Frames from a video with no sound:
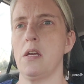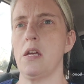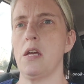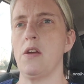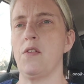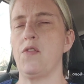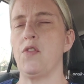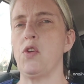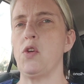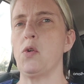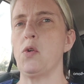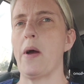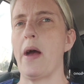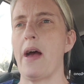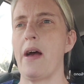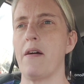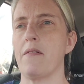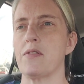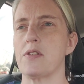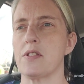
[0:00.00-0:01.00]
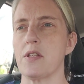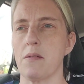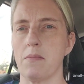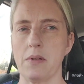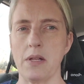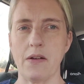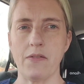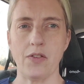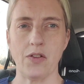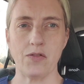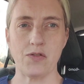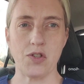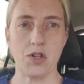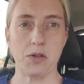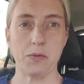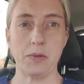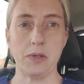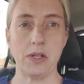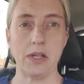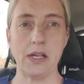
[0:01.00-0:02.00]
if you have some level of
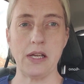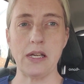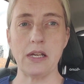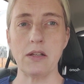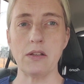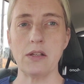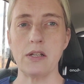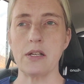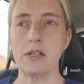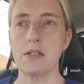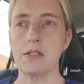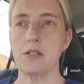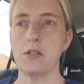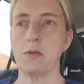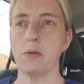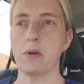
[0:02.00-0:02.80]
terminal illness,